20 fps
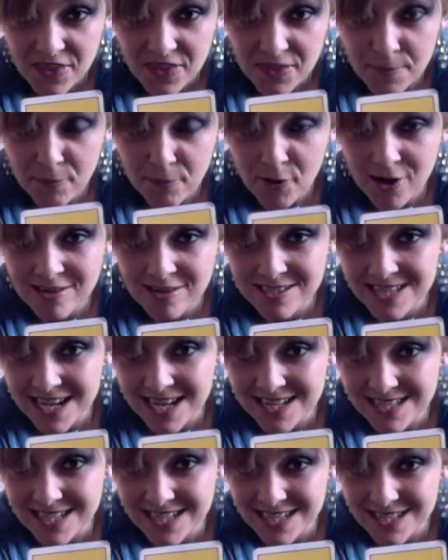the
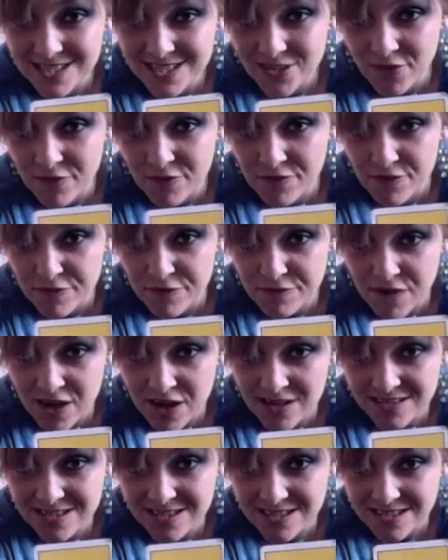processes of the
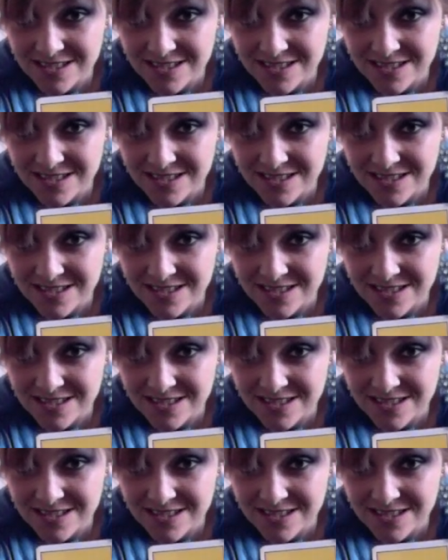1st and